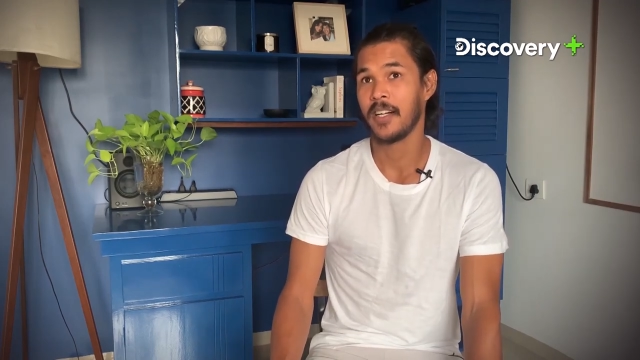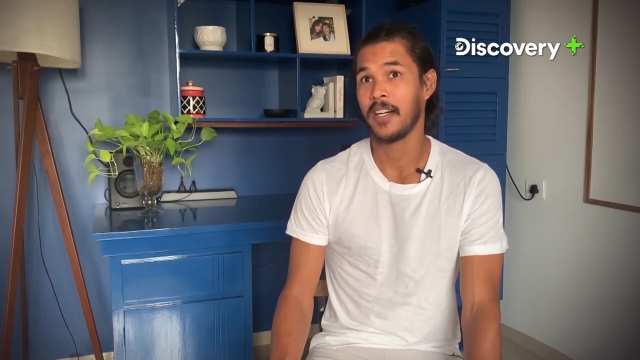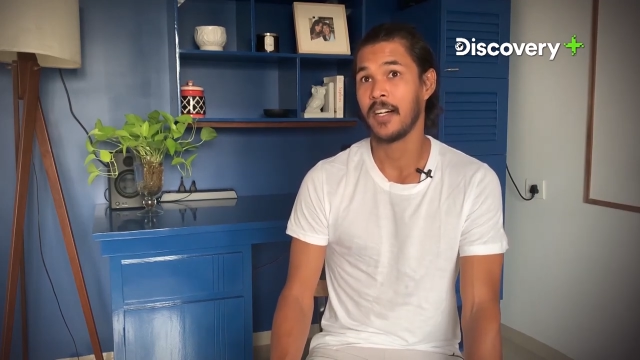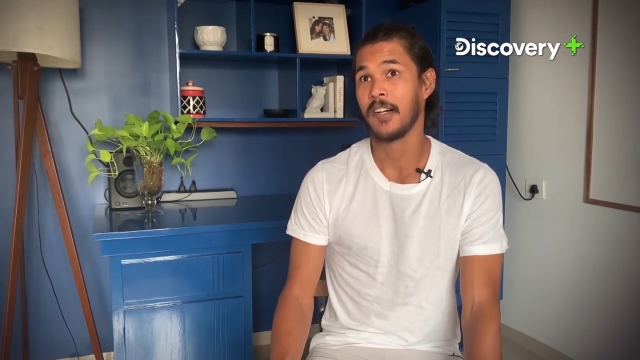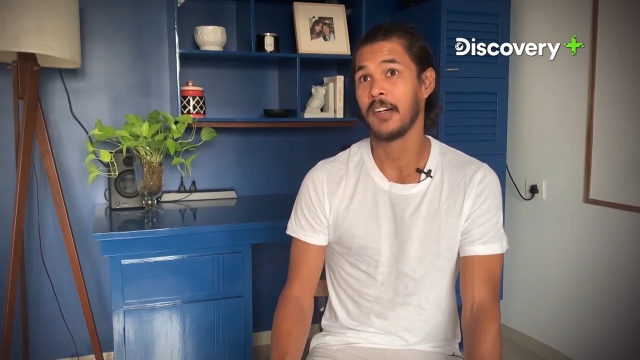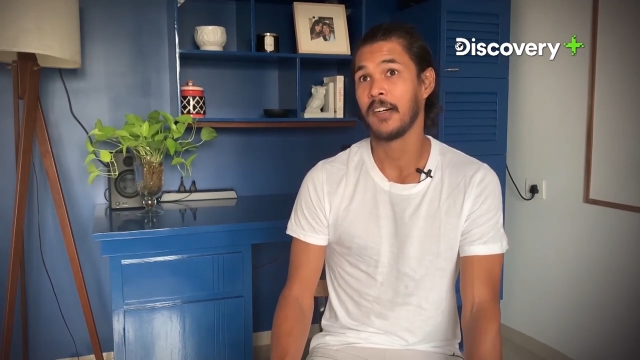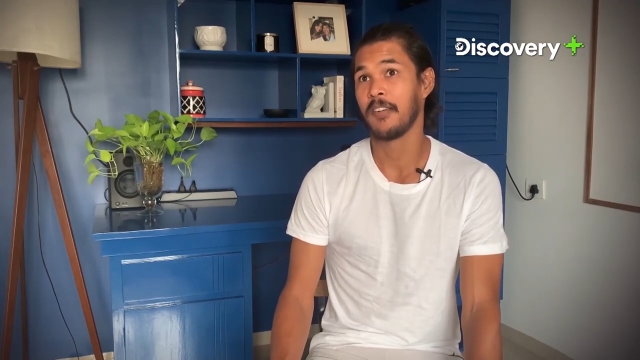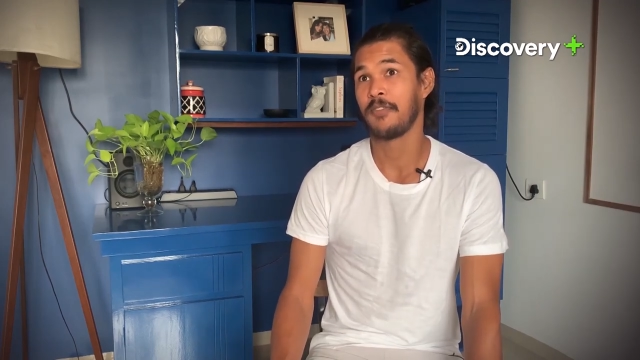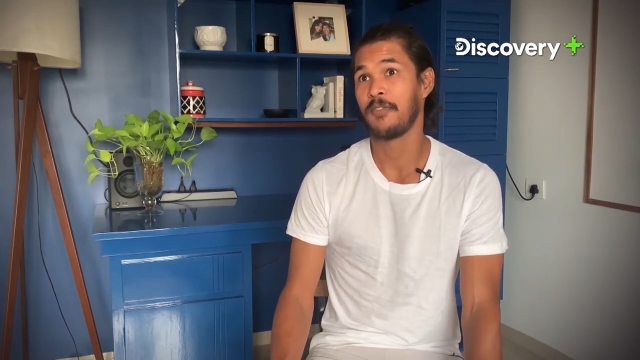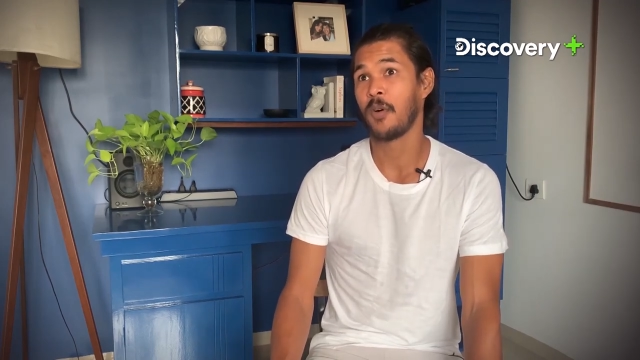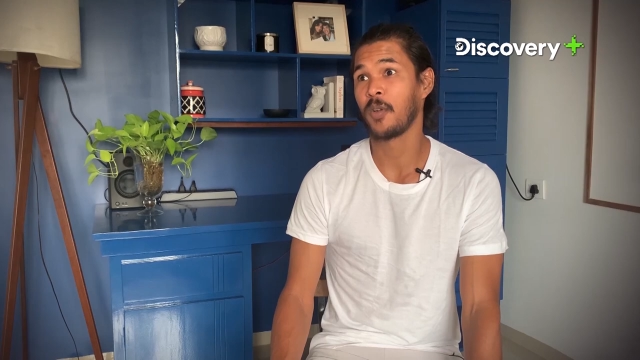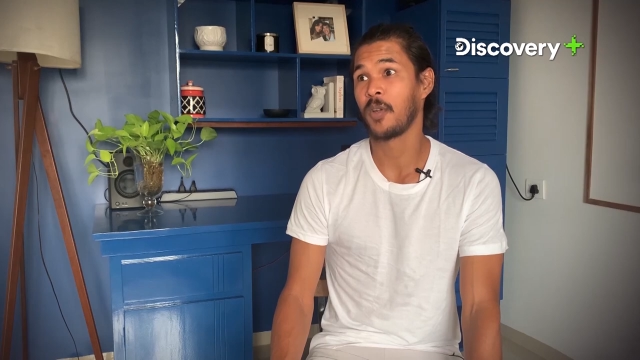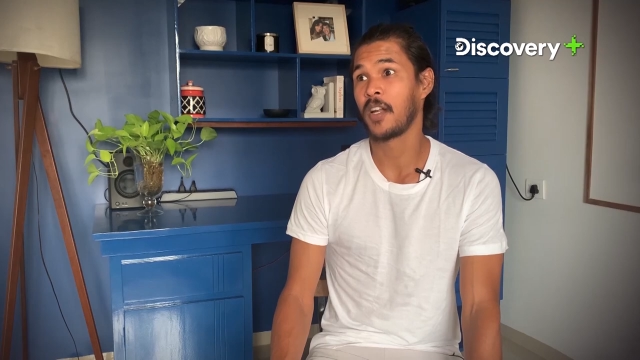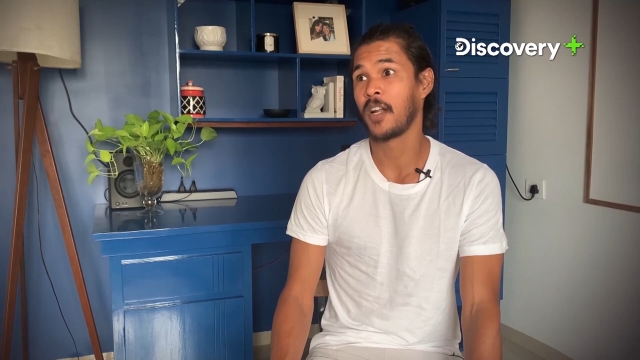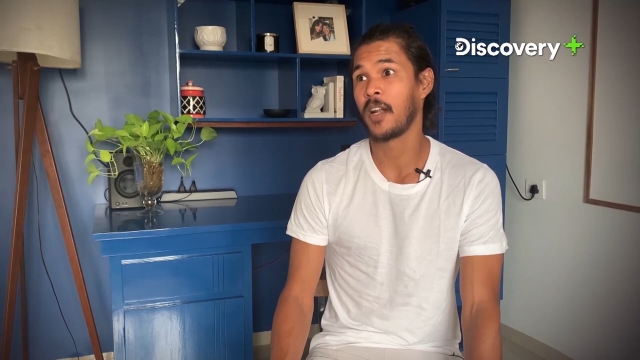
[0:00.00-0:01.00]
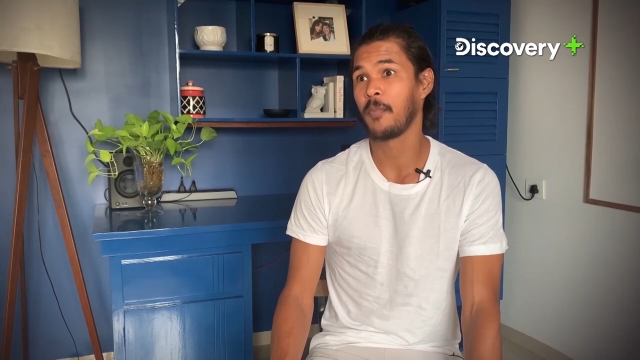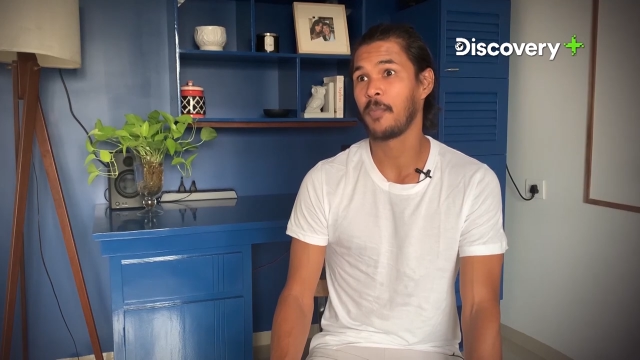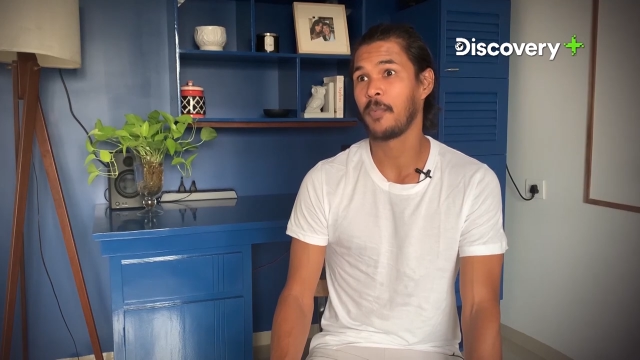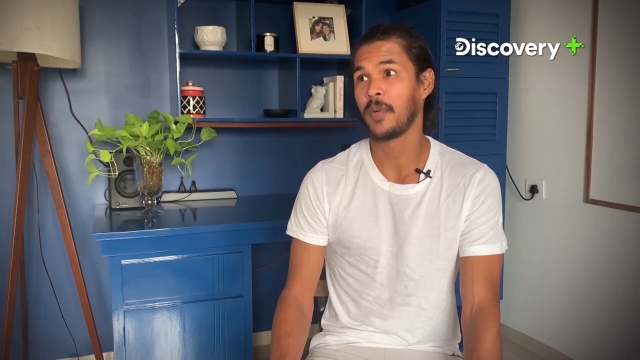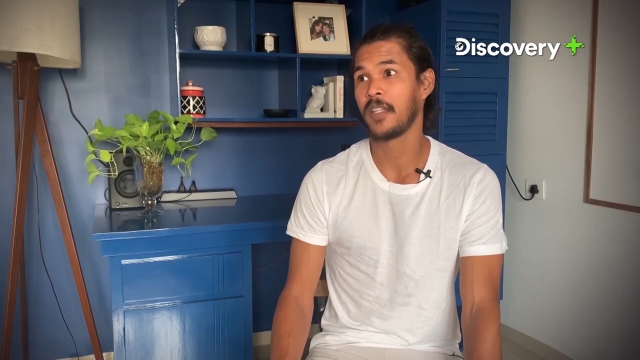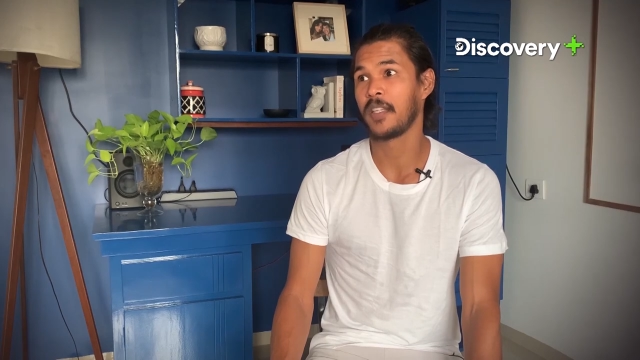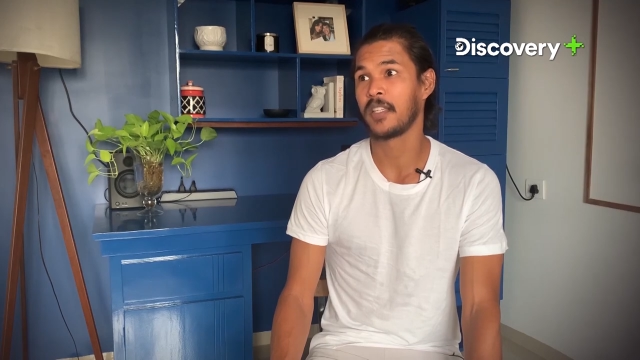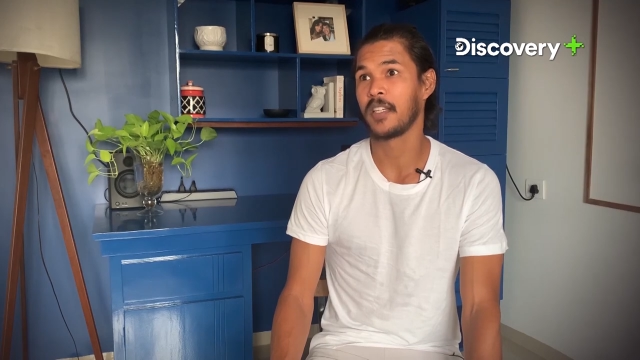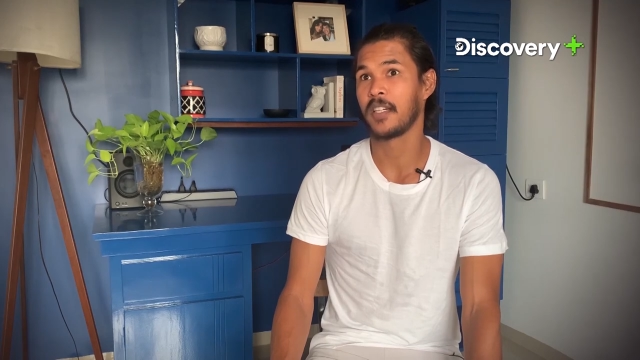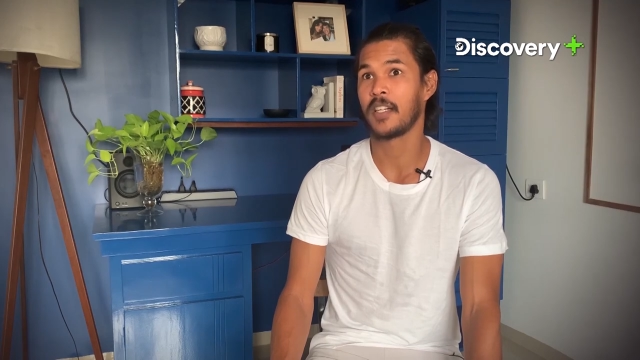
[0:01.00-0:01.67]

uh, followed it up with